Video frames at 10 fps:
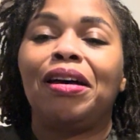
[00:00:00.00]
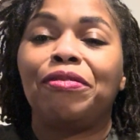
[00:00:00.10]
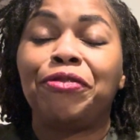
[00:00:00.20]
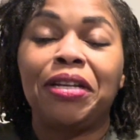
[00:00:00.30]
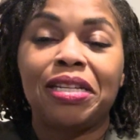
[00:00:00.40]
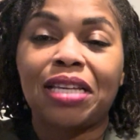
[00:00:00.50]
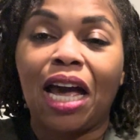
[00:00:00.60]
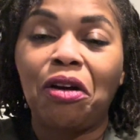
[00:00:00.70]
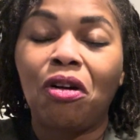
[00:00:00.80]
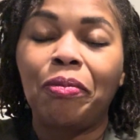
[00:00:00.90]
Phoenix
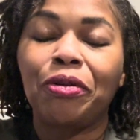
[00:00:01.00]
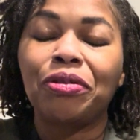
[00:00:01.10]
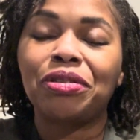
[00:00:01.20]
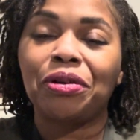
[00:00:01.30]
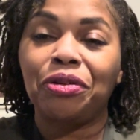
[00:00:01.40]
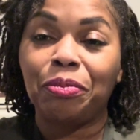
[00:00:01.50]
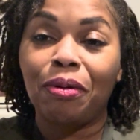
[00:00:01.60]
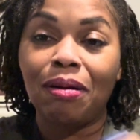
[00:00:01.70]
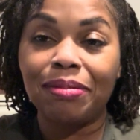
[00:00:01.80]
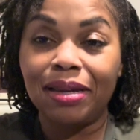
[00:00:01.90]
Sky Harbor. So you're
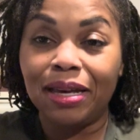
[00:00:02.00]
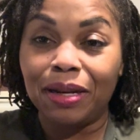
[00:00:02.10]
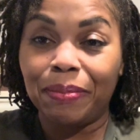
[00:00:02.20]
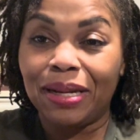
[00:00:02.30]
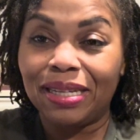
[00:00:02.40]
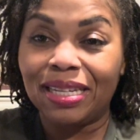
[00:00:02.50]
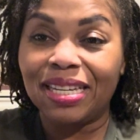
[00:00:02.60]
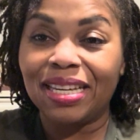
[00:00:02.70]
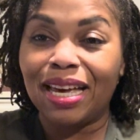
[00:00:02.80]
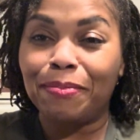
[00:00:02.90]
probably going to be
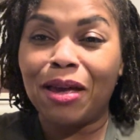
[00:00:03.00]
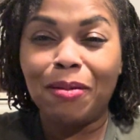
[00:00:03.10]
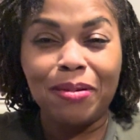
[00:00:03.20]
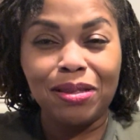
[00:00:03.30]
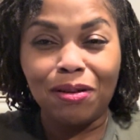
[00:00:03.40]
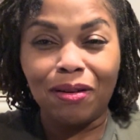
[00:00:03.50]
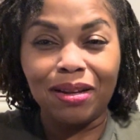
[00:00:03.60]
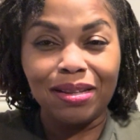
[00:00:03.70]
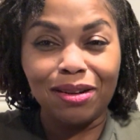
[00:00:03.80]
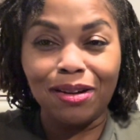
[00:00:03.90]
looking at maybe
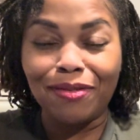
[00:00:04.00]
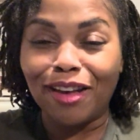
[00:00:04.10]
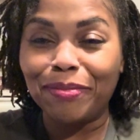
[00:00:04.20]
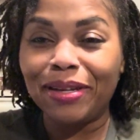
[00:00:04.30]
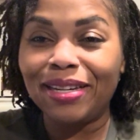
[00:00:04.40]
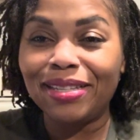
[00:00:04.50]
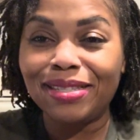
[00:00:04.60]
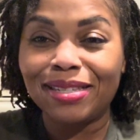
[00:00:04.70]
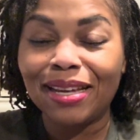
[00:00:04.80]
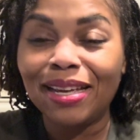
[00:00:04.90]
30, 35 minutes,